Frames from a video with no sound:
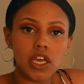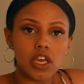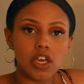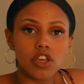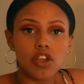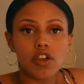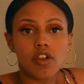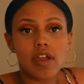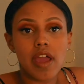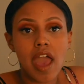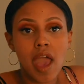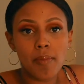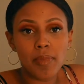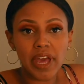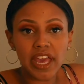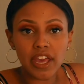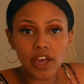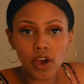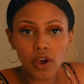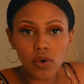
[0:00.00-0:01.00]
your
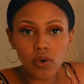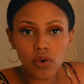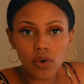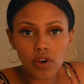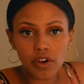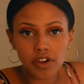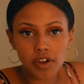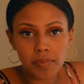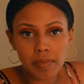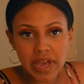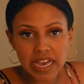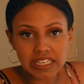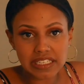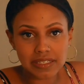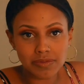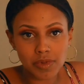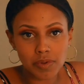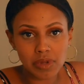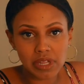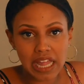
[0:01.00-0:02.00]
MAO, or your
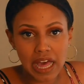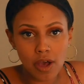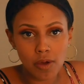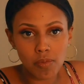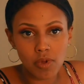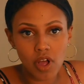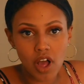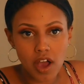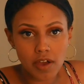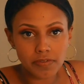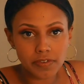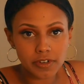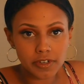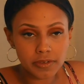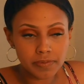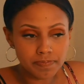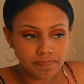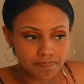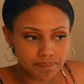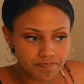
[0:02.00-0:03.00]
maximum allowable
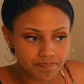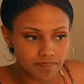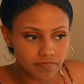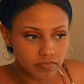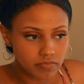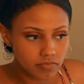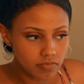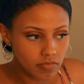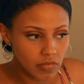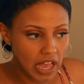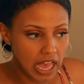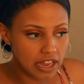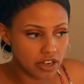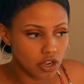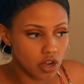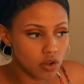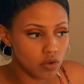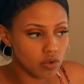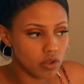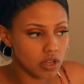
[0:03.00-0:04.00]
offer. I
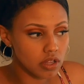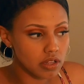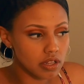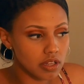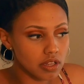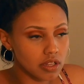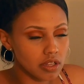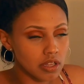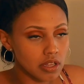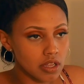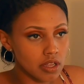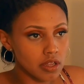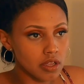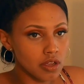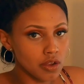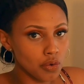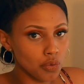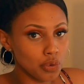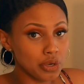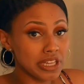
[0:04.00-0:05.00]
don't
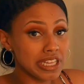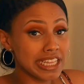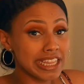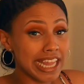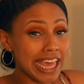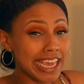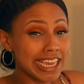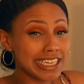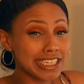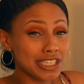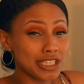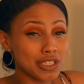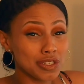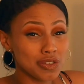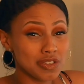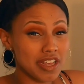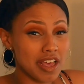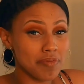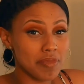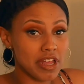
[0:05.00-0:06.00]
really like to
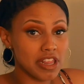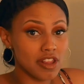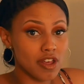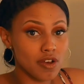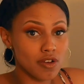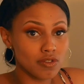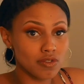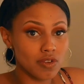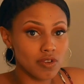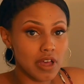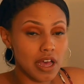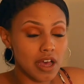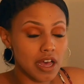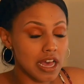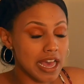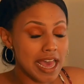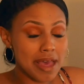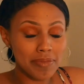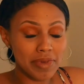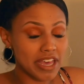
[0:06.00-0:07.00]
use
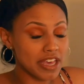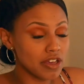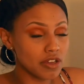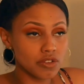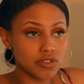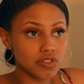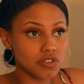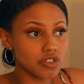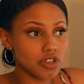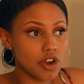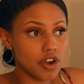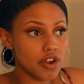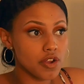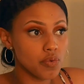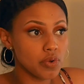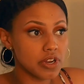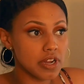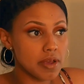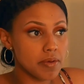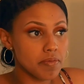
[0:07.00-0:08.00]
MAOs, sorry,
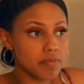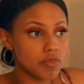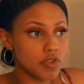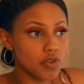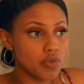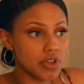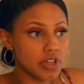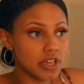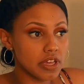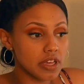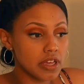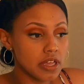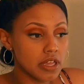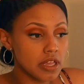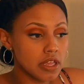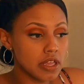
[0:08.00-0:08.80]
when I'm doing